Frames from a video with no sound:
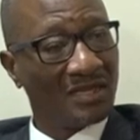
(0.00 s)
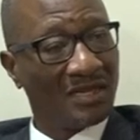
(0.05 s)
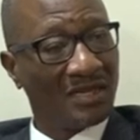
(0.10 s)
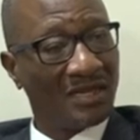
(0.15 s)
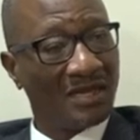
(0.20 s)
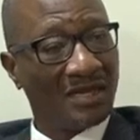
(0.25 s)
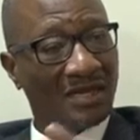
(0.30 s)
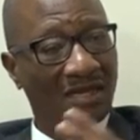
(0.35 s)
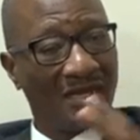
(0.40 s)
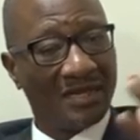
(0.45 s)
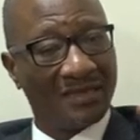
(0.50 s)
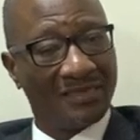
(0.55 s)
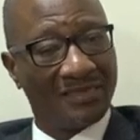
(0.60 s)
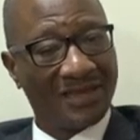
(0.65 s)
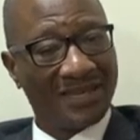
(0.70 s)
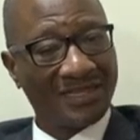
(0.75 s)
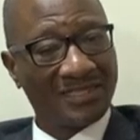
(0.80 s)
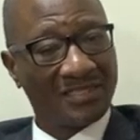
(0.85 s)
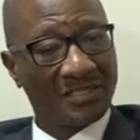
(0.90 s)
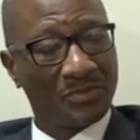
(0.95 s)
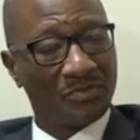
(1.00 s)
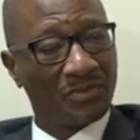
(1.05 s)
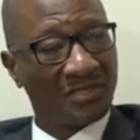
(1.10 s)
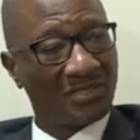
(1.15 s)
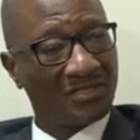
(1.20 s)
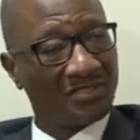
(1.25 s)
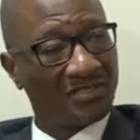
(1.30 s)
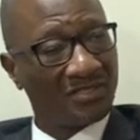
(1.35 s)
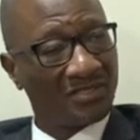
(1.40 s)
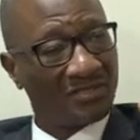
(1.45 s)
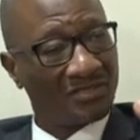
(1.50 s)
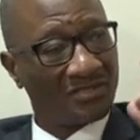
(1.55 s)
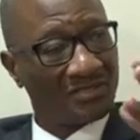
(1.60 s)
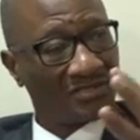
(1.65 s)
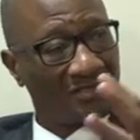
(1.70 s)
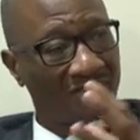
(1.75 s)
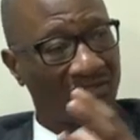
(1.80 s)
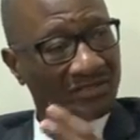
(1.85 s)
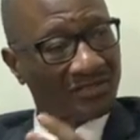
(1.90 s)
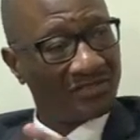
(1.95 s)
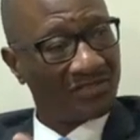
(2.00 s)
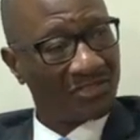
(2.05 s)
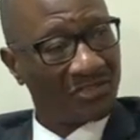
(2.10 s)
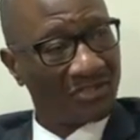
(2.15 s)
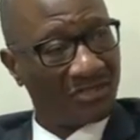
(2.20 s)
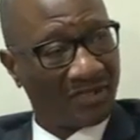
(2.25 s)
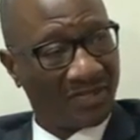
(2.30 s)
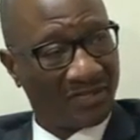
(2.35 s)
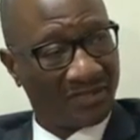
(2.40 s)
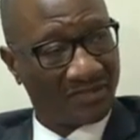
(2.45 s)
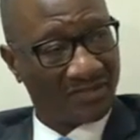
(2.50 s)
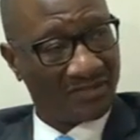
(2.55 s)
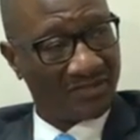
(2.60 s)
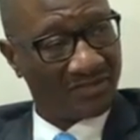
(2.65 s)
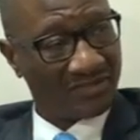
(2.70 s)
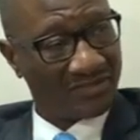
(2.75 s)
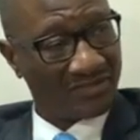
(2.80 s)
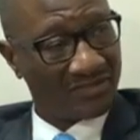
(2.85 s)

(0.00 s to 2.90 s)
that space has shrunk.